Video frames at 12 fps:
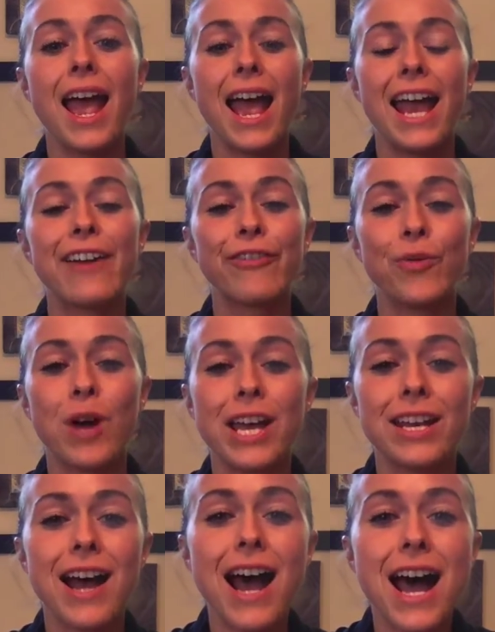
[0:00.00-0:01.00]
Hey
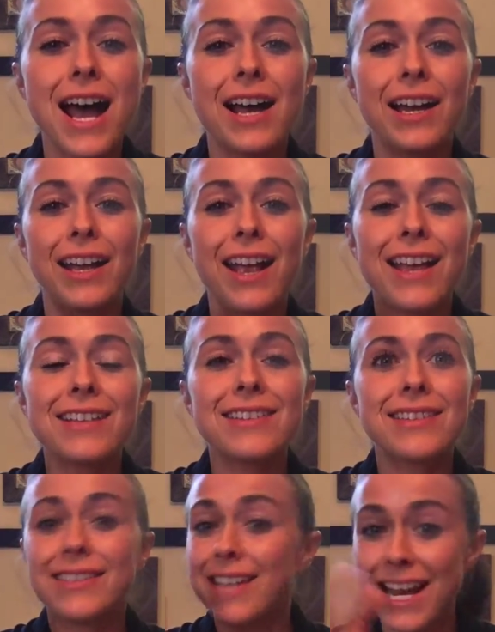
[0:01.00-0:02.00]
everyone,
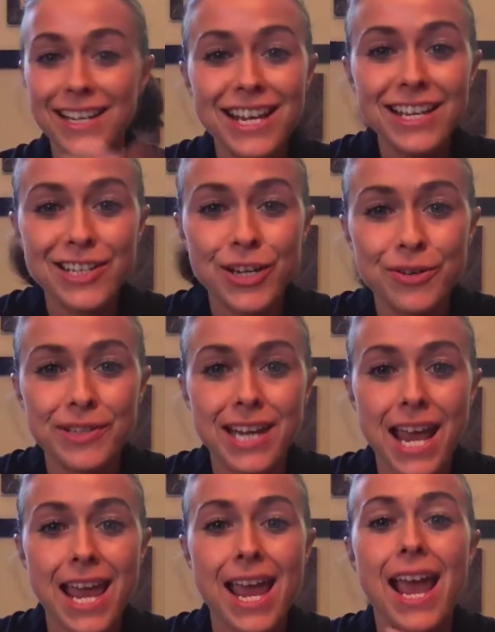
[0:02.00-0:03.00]
it's Technique
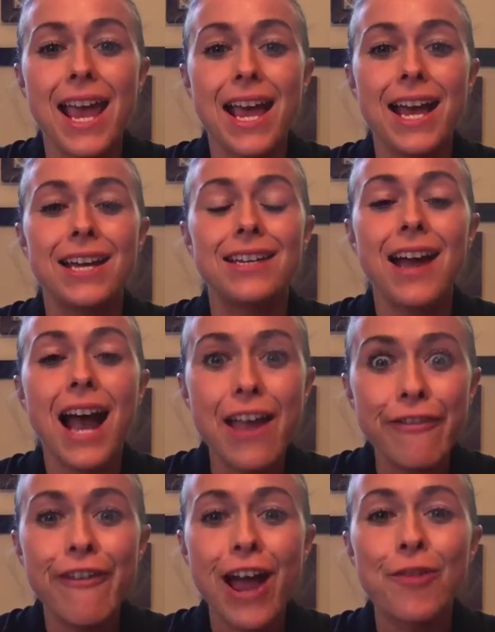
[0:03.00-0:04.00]
Tuesday, and I
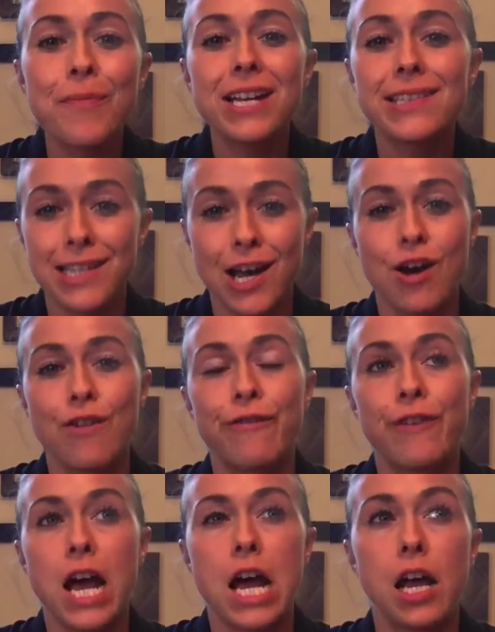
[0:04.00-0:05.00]
found myself
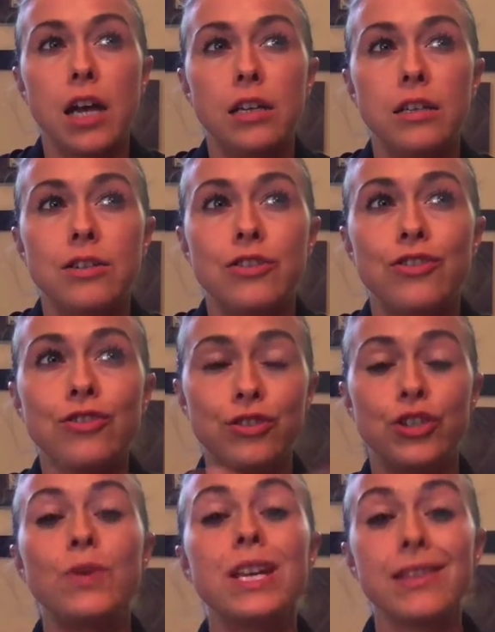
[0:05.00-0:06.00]

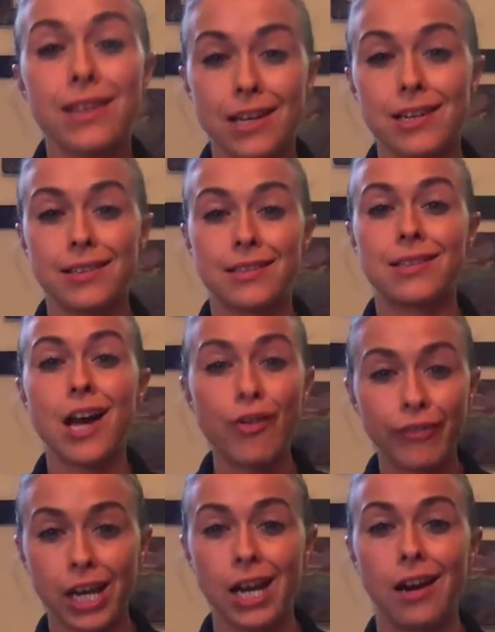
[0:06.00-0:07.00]
doing this
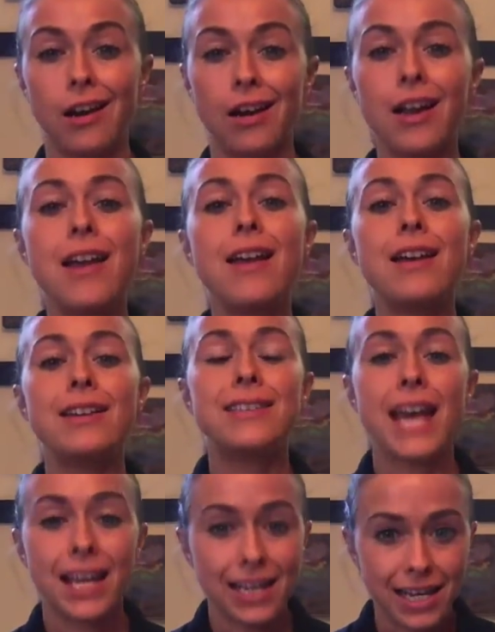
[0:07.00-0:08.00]
self-care
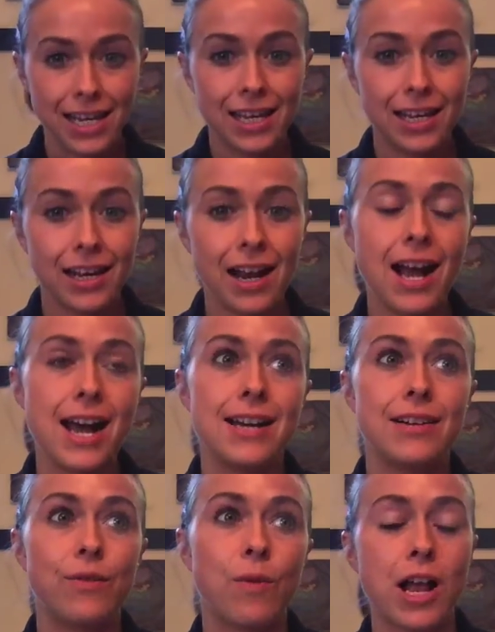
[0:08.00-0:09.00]
technique
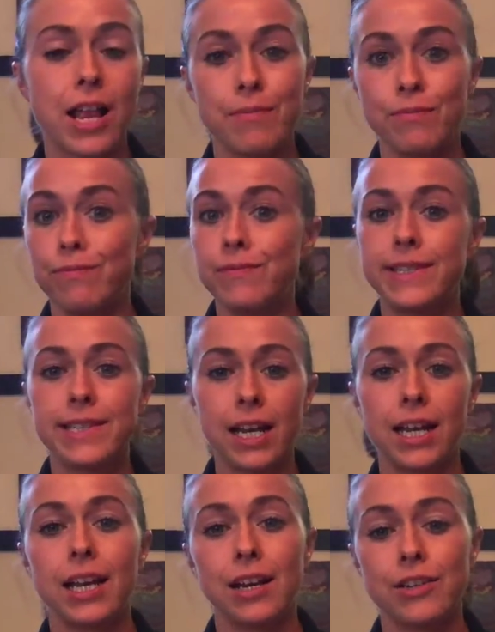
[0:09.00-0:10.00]
while I'm sitting
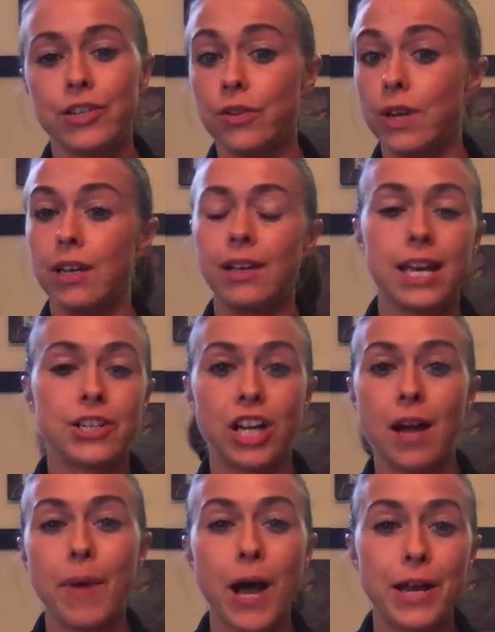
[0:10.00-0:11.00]
here catching
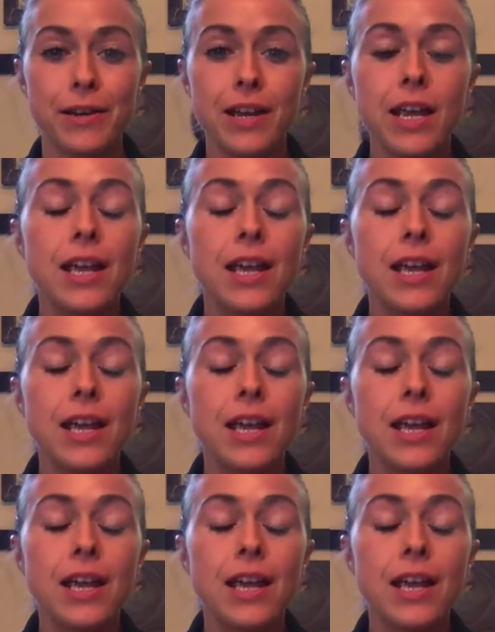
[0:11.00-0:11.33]
up on